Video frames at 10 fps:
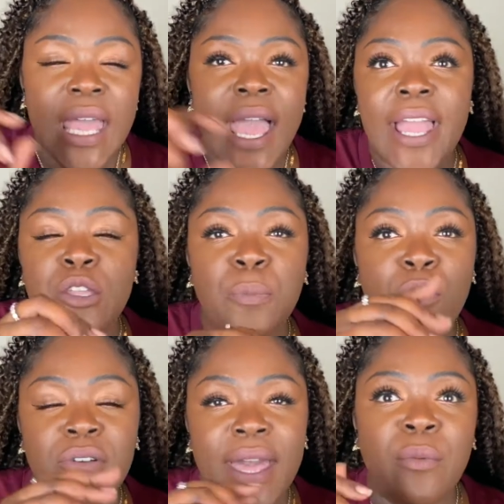and you
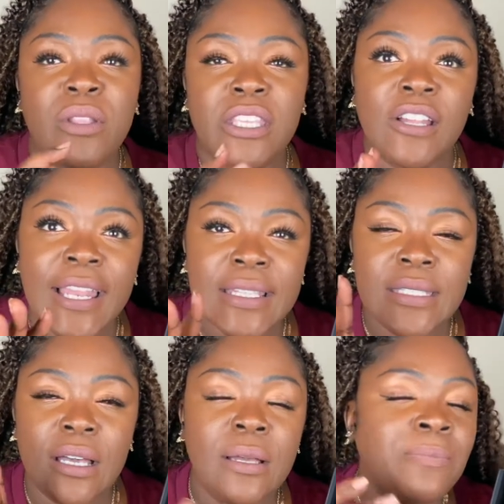pour that with your
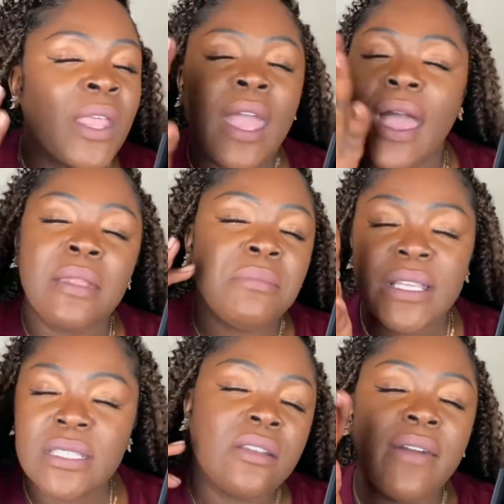cleanser and
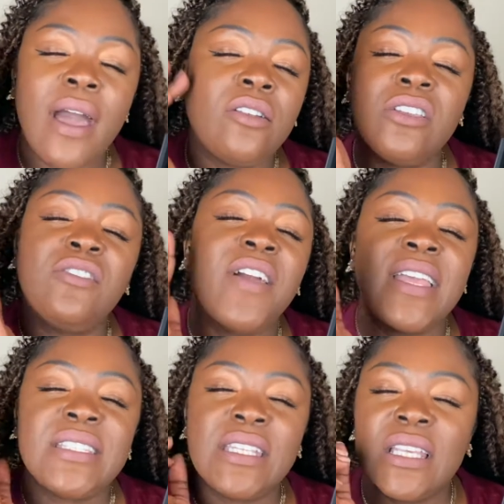mix it around on your
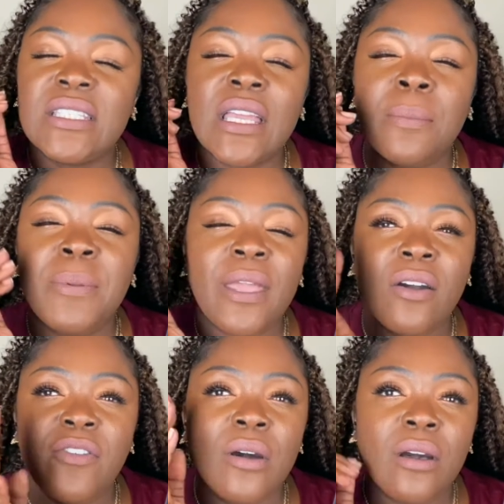face, and it does like a bit
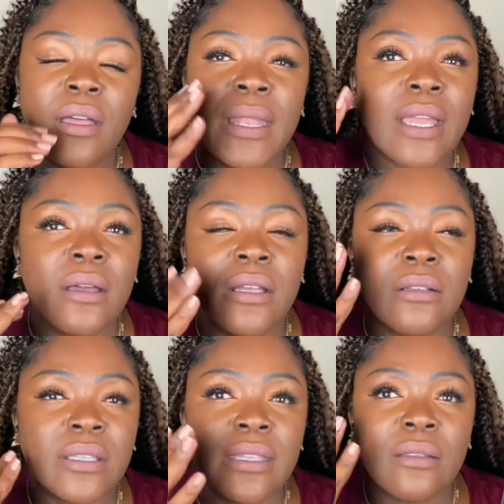of a like
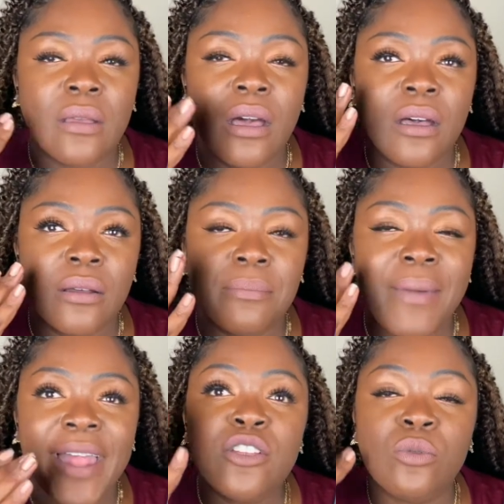a
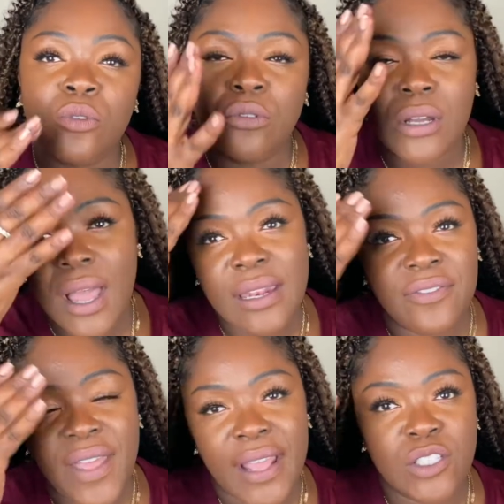manual kind
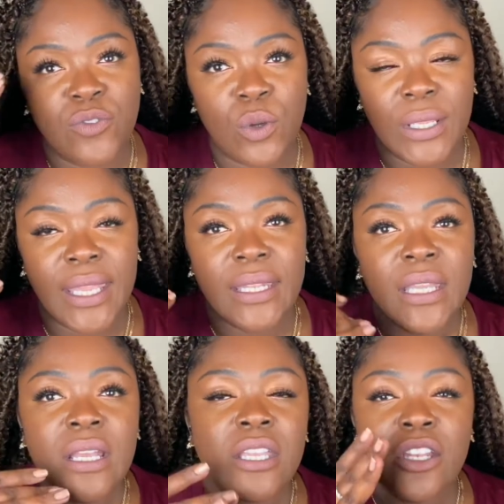of exfoliant,
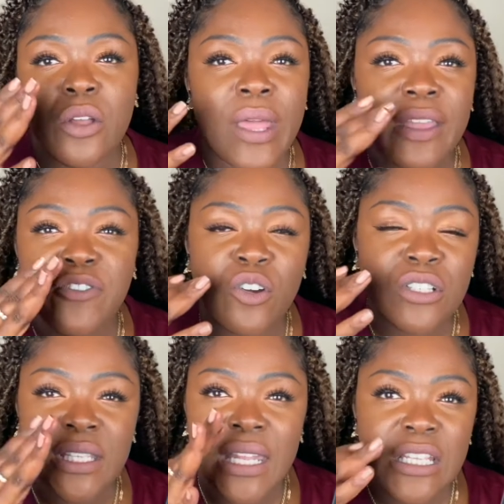you know, like if your
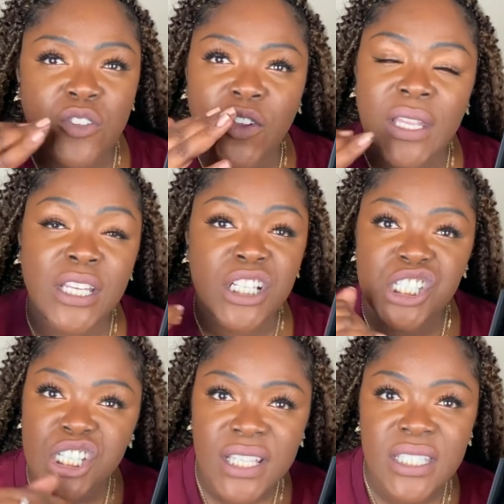skin is feeling
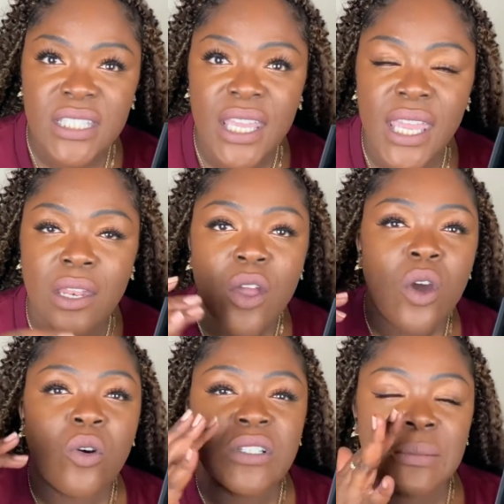congested,
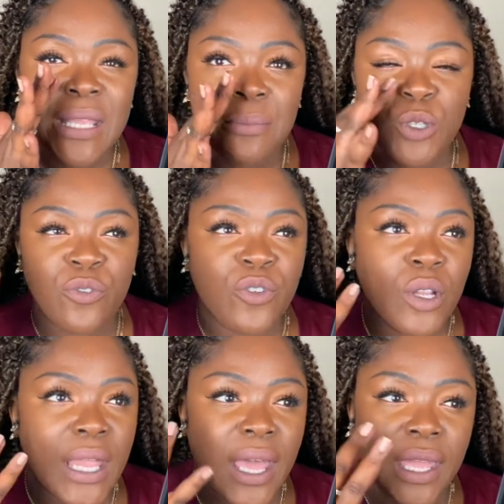or sometimes you
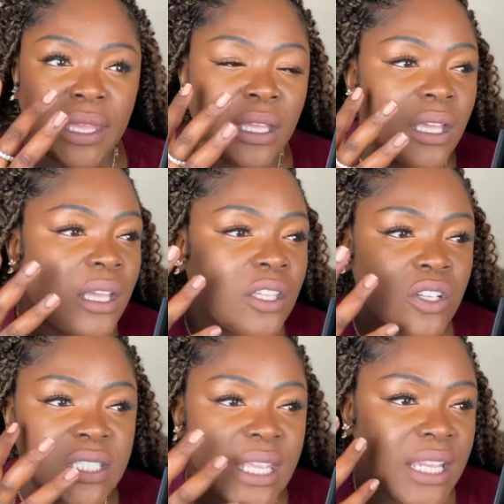feel like
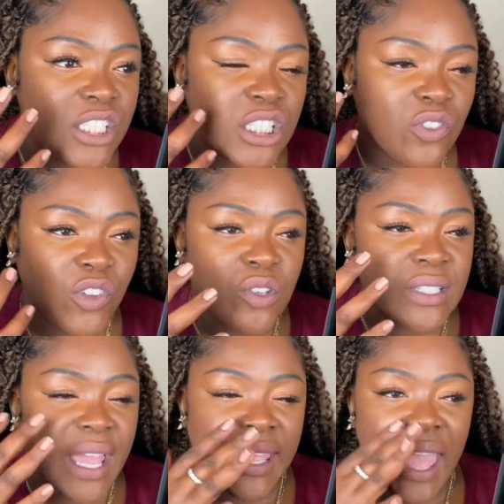your skin just feels
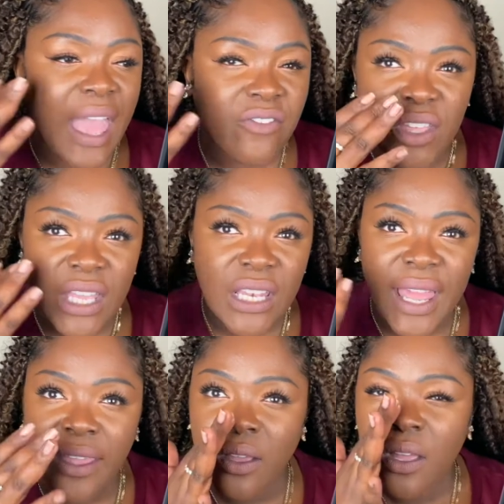like heavy,
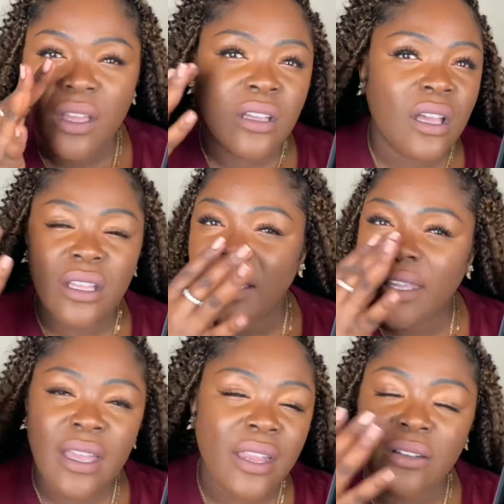like
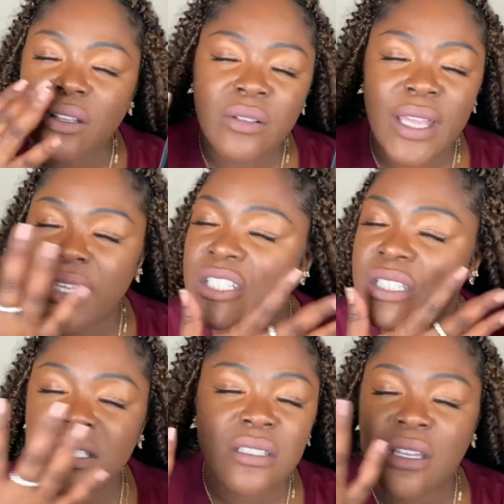I don't know, like it's
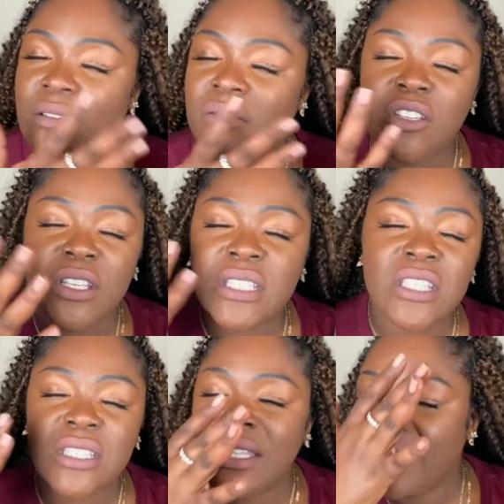just, you need to
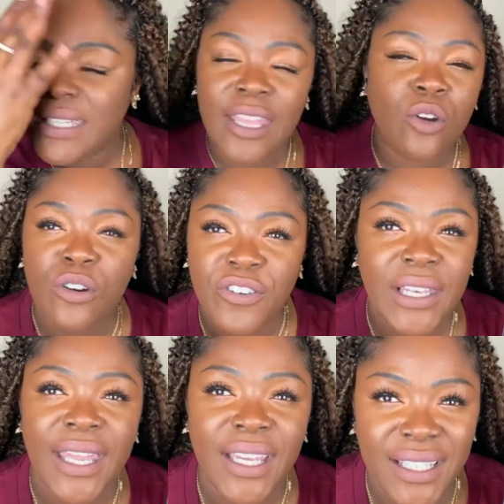just like take off a
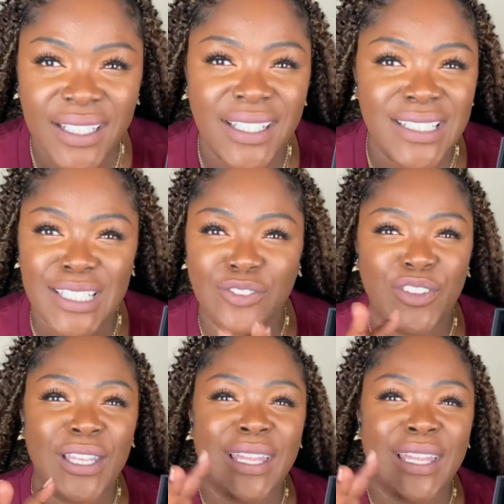layer, it's just feeling